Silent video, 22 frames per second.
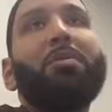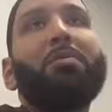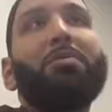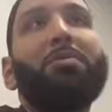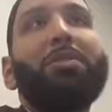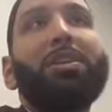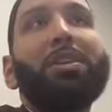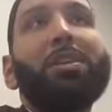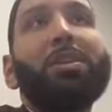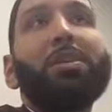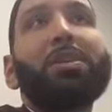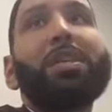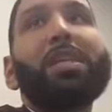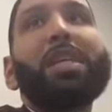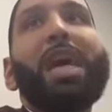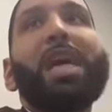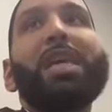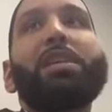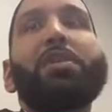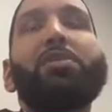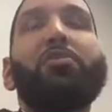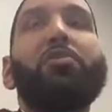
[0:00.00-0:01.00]
Vigils
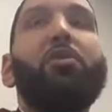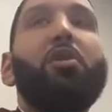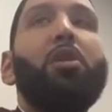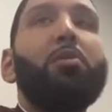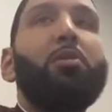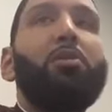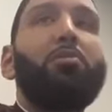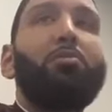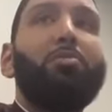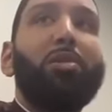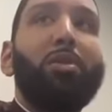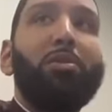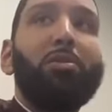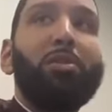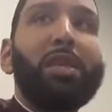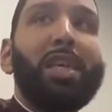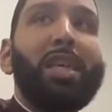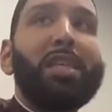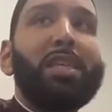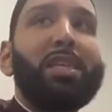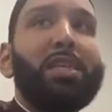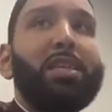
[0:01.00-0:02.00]
as a form of
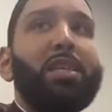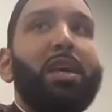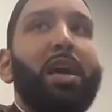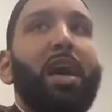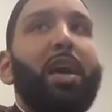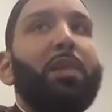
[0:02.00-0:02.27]
protest,